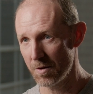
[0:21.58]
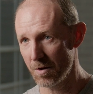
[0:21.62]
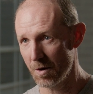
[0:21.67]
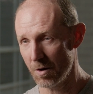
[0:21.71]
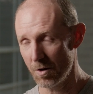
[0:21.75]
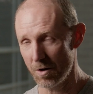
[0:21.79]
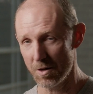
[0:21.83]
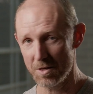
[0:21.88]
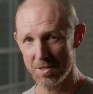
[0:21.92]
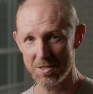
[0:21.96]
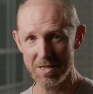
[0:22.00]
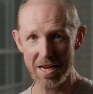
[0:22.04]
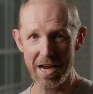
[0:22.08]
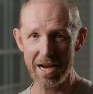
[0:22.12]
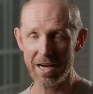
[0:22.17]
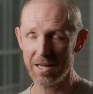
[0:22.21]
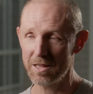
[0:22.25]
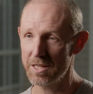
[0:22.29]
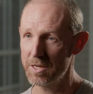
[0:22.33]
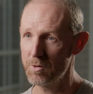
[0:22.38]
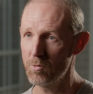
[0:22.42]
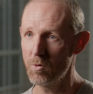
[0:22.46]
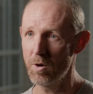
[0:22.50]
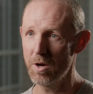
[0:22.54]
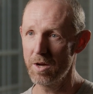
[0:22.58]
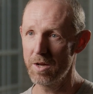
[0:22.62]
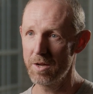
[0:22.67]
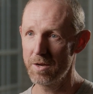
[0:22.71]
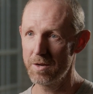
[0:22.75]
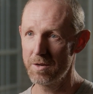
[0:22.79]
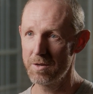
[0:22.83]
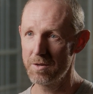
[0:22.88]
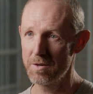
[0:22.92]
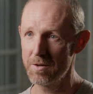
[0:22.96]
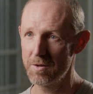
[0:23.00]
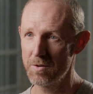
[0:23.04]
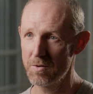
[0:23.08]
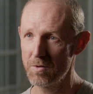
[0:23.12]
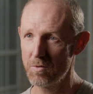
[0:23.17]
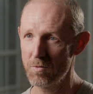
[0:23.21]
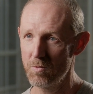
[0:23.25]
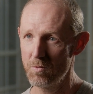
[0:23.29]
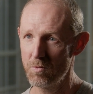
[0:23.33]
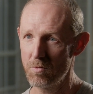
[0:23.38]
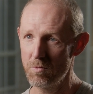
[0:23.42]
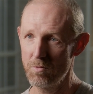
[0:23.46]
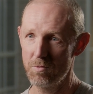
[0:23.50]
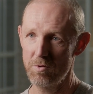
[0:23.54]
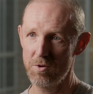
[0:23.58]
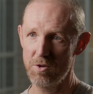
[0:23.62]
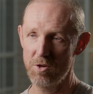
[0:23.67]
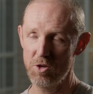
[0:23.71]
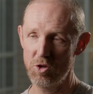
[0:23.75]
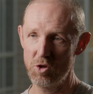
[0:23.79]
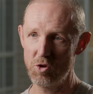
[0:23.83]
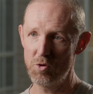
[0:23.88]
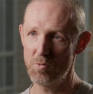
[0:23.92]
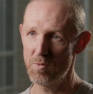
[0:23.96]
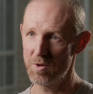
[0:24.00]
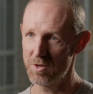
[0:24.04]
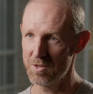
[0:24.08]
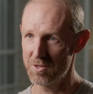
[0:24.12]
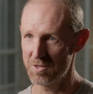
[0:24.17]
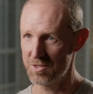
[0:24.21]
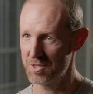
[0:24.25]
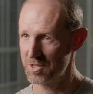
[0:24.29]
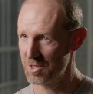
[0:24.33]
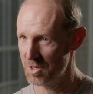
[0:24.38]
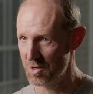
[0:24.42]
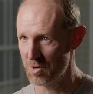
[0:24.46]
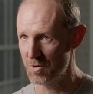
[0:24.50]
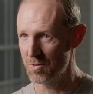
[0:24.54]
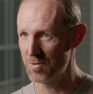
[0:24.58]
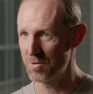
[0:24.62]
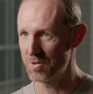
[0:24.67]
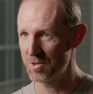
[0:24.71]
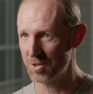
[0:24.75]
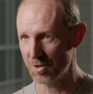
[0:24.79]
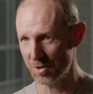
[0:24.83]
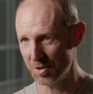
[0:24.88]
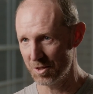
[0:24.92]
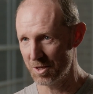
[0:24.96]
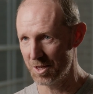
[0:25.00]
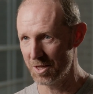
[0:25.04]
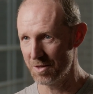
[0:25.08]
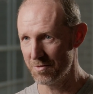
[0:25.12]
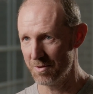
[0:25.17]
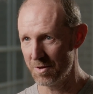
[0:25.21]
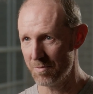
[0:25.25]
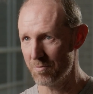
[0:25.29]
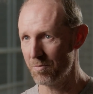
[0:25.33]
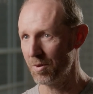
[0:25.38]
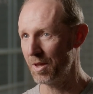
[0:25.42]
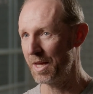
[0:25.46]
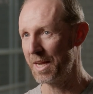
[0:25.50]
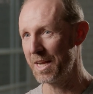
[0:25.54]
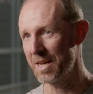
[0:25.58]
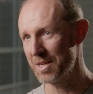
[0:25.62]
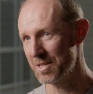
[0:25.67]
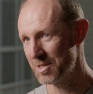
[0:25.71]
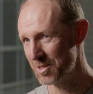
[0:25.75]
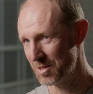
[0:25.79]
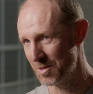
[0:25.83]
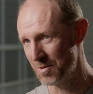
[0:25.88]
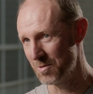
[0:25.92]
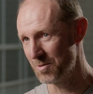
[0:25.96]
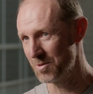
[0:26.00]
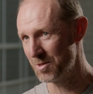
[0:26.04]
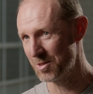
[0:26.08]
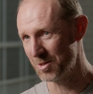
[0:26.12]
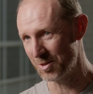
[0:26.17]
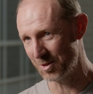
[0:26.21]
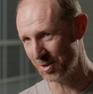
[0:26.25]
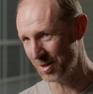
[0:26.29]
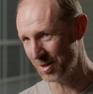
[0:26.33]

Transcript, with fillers: are exactly what humans use to live and plants use to